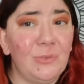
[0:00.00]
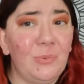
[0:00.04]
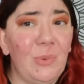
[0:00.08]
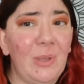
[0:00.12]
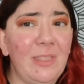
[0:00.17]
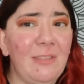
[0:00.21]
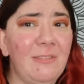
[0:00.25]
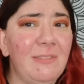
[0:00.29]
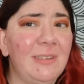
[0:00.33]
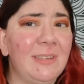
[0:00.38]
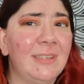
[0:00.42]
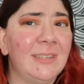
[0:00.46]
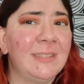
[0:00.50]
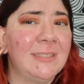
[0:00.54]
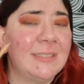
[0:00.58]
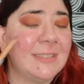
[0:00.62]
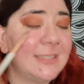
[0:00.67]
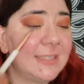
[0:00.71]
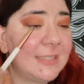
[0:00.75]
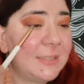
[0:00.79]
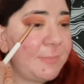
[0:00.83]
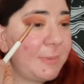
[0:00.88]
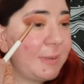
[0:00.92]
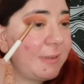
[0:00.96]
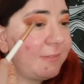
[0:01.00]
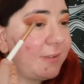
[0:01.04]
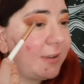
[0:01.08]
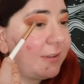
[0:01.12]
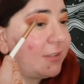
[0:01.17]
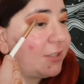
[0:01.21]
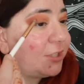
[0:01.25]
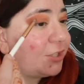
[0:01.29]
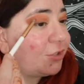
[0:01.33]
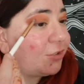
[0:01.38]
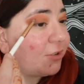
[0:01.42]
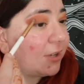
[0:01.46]
weather in London's been
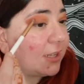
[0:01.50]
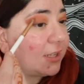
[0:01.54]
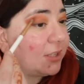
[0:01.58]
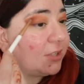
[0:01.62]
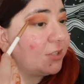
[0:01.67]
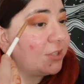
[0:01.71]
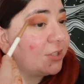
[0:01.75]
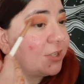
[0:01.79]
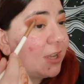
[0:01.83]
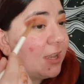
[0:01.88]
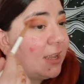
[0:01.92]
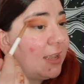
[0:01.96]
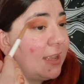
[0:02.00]
very strange.